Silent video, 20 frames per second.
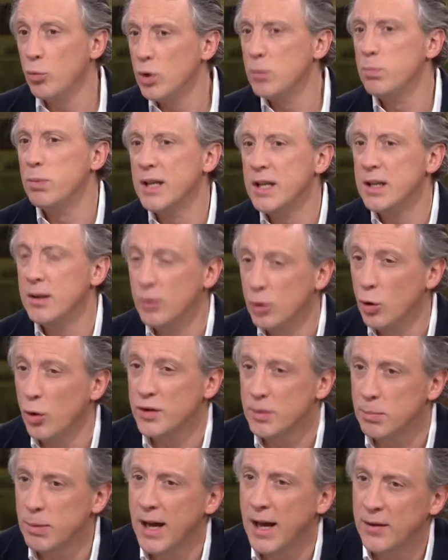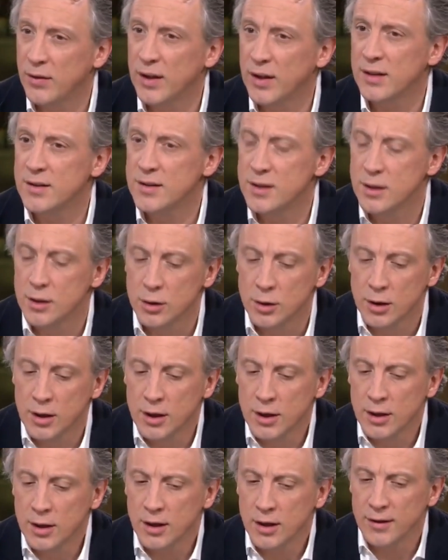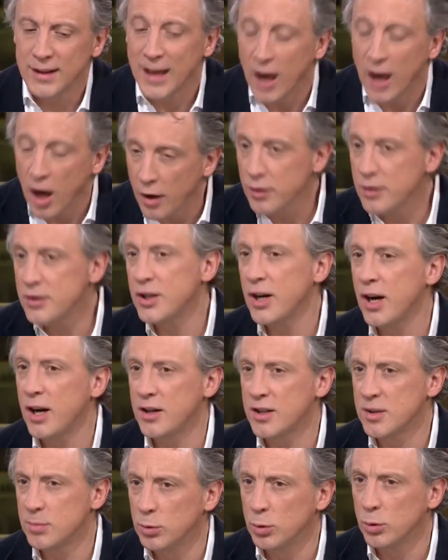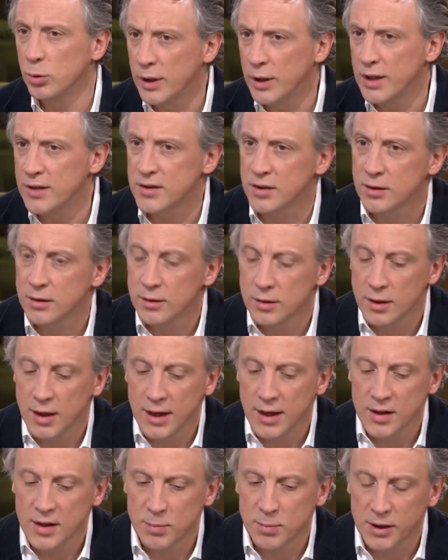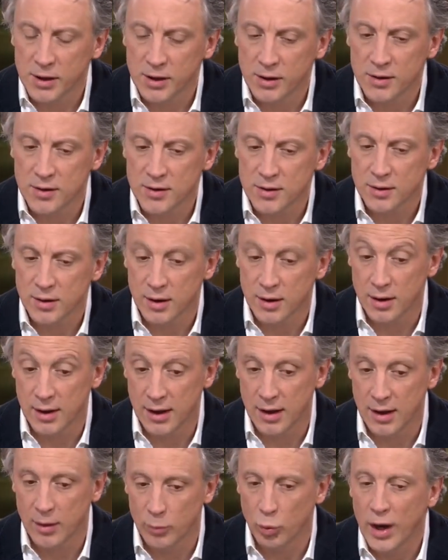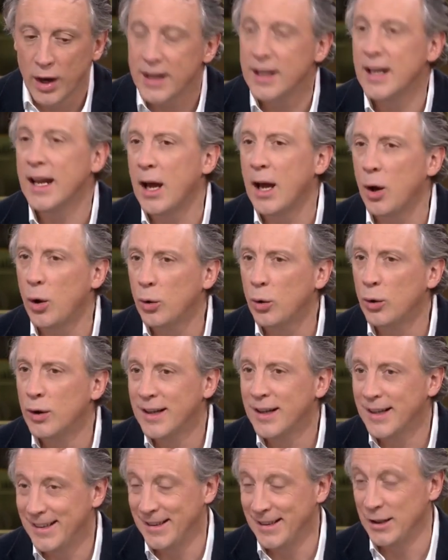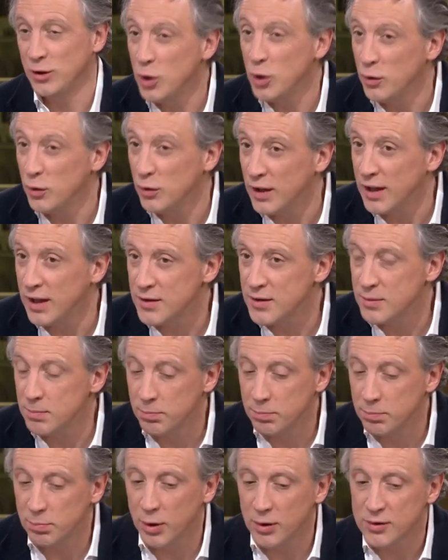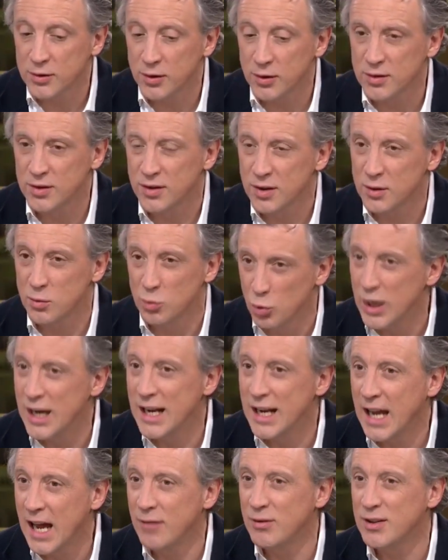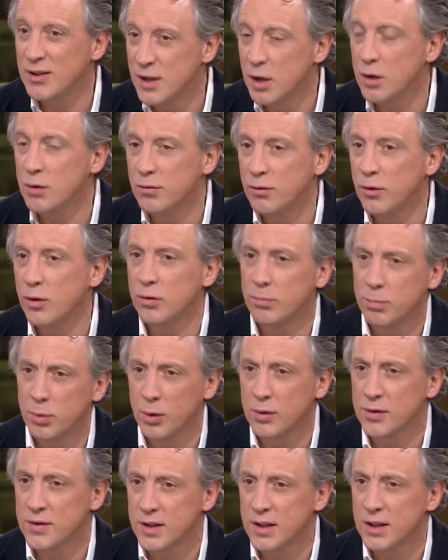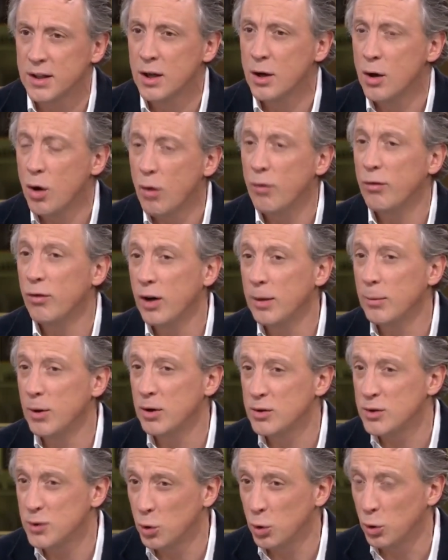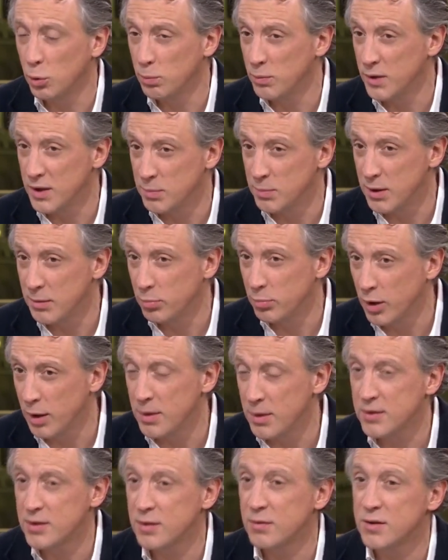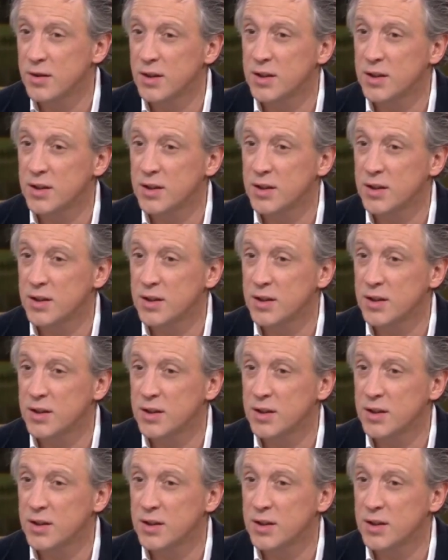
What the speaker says: would be not a bad thing to do. The uncharitable reason is because right now, the truth is, Boris Johnson doesn't really have his own foreign policy on very much at all. He's been Prime Minister